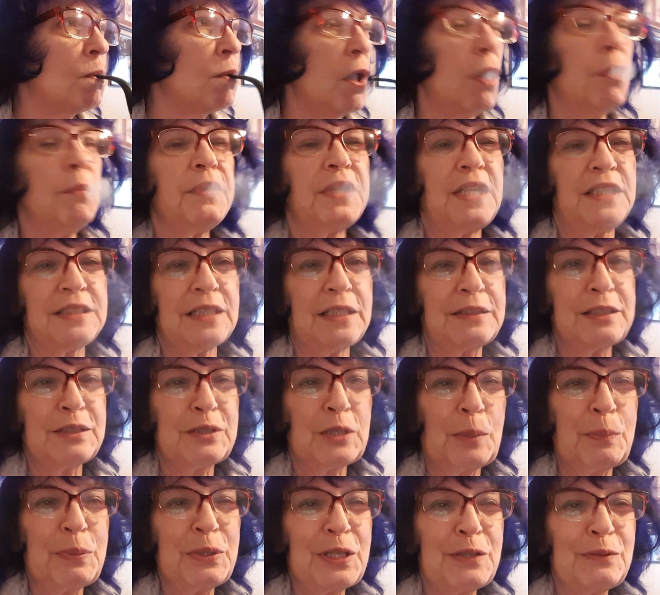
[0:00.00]
Oh, but that's not the
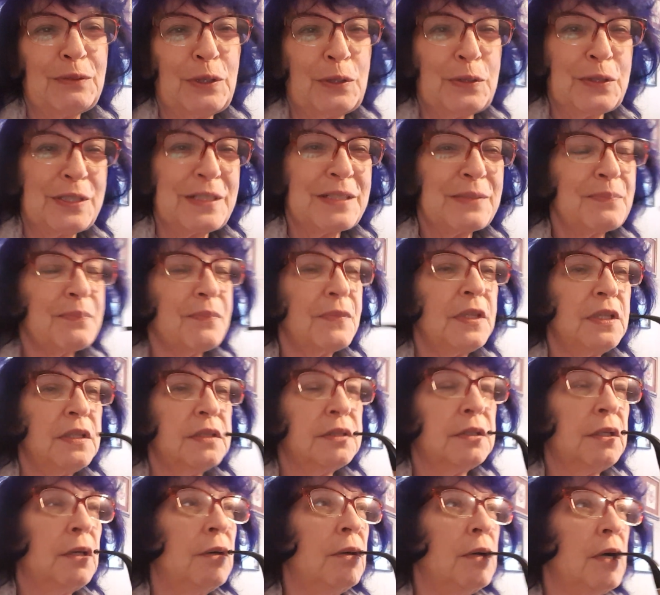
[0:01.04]
topic of all this.
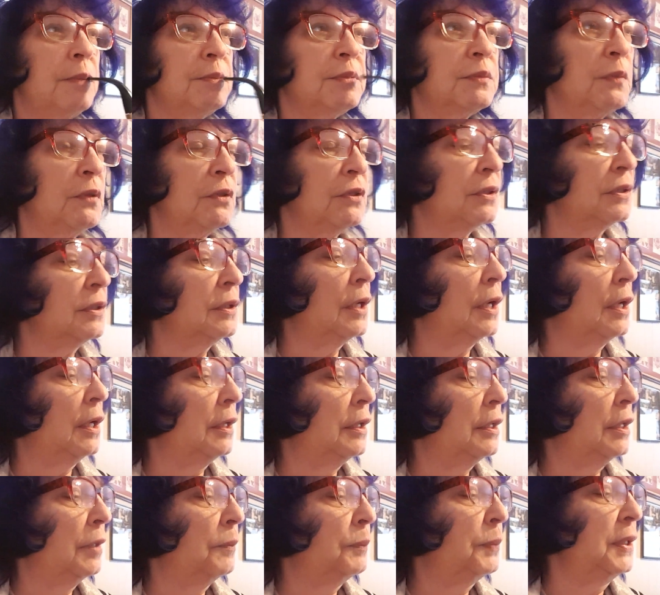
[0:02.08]
So I'm smoking
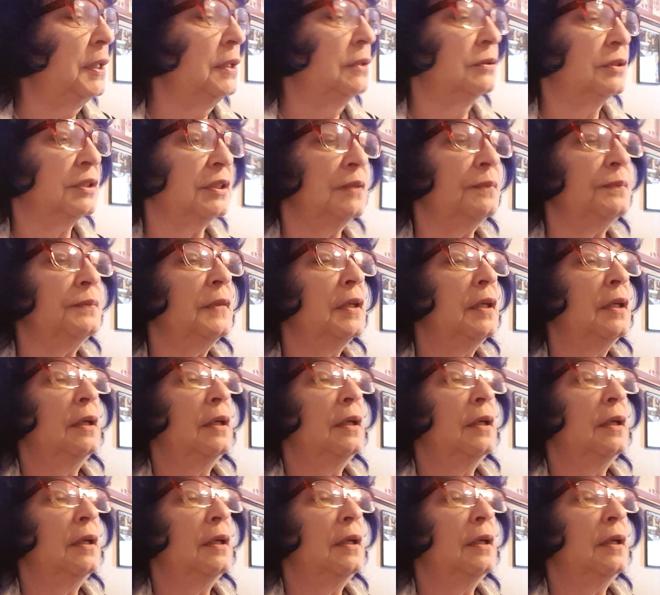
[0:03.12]
a Peterson.